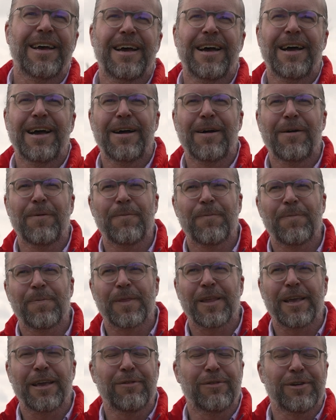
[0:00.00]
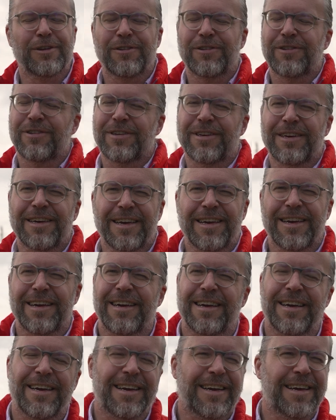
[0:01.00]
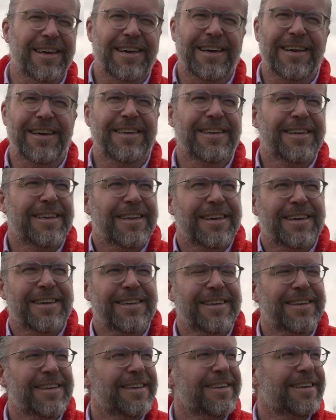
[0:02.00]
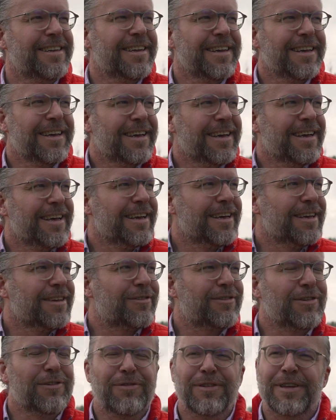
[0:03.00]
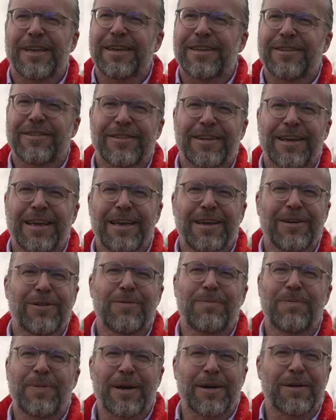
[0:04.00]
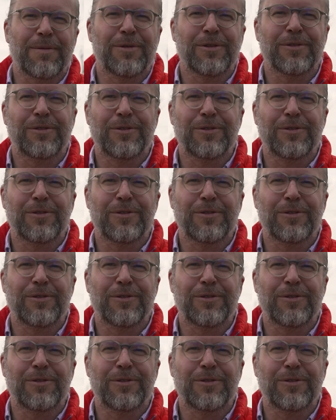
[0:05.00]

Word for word: Um, it was an, an, something that is incomparable